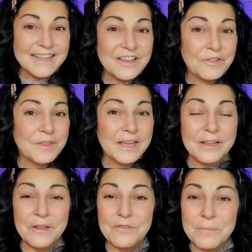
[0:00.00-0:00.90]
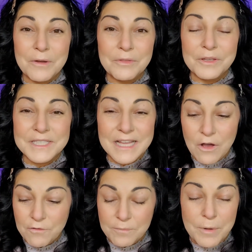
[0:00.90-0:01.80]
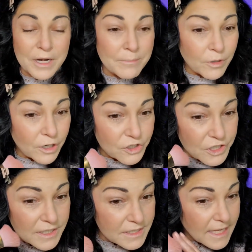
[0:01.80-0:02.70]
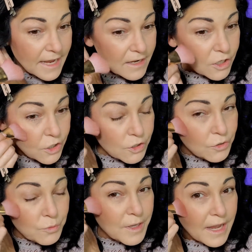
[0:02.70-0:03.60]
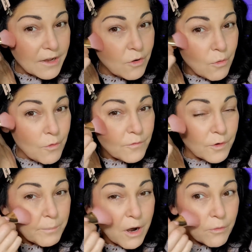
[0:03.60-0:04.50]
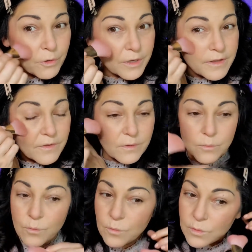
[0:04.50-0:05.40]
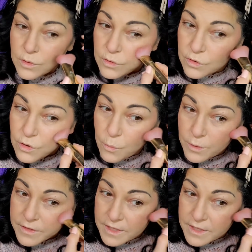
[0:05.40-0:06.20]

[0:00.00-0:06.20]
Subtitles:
The other thing I love about this e.l.f. putty blush is that you can go over powder even, you know, with